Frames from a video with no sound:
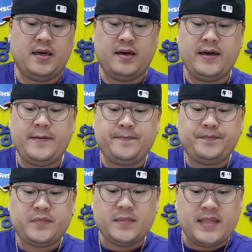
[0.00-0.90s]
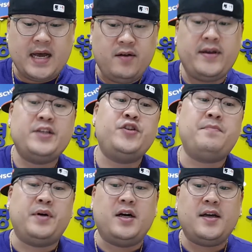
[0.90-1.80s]
All right, now go get your
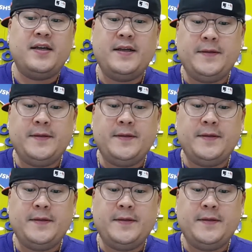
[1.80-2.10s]
book.